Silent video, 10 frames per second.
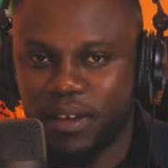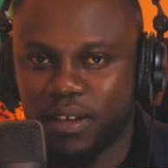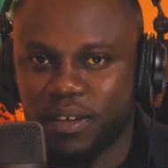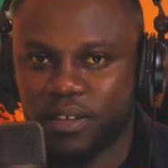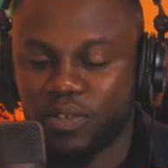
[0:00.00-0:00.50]
Yeah.
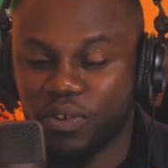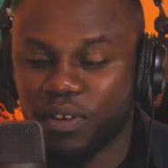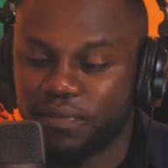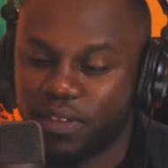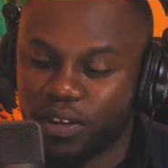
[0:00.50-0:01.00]

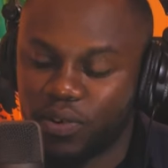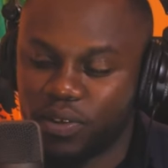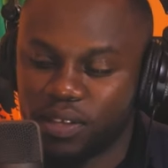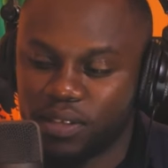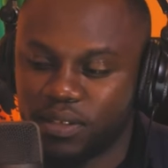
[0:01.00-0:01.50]
So if they are
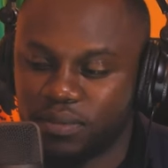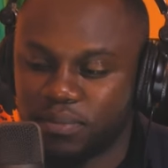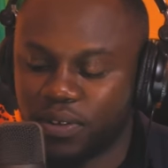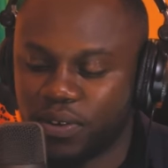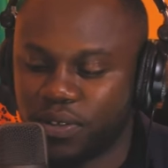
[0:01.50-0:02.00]
doing it
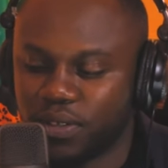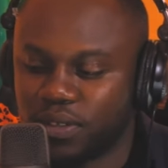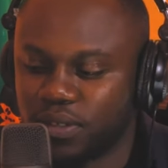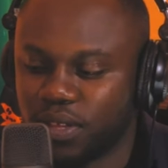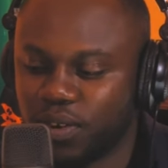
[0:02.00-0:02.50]

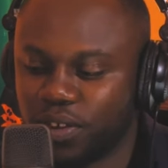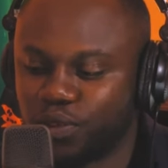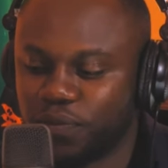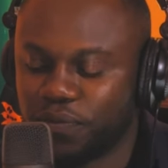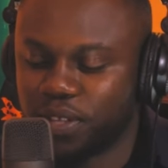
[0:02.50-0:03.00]
because they
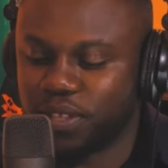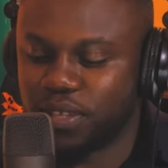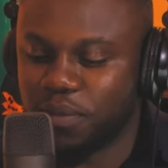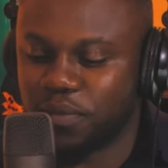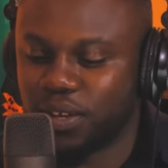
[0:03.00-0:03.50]
want to fix
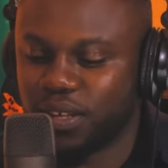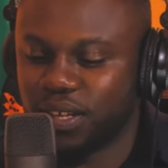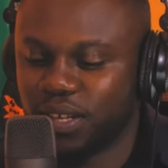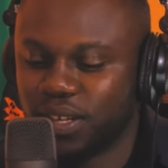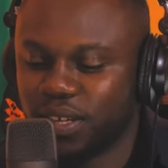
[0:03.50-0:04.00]
someone,
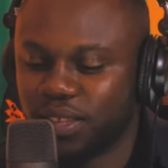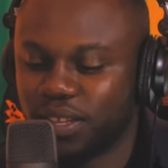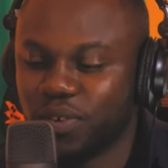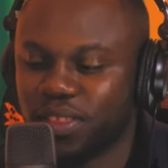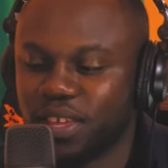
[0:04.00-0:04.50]

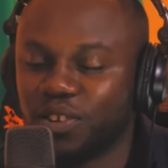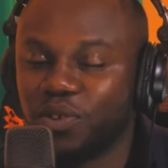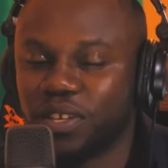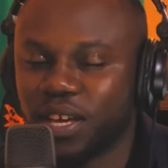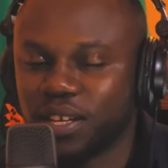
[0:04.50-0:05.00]
then what they are
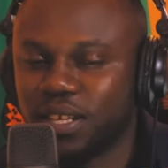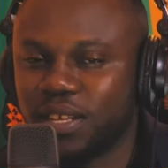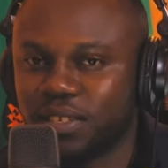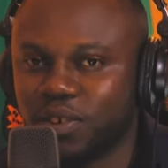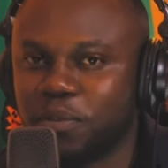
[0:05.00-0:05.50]
doing
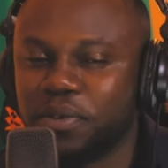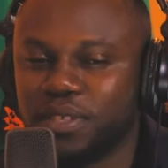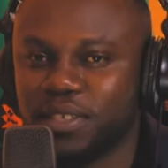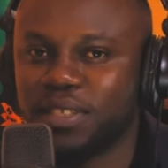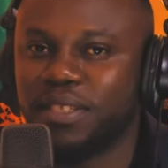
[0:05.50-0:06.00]
actually is the
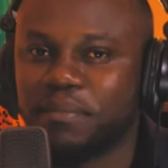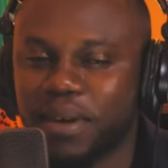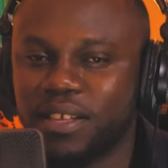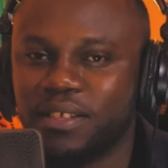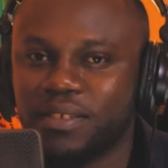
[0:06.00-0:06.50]
opposite in the
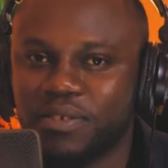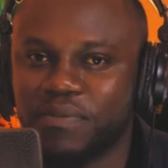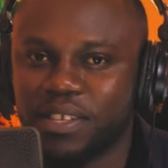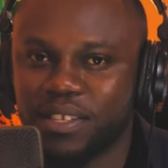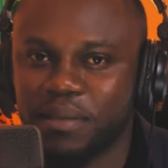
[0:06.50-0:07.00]
minds of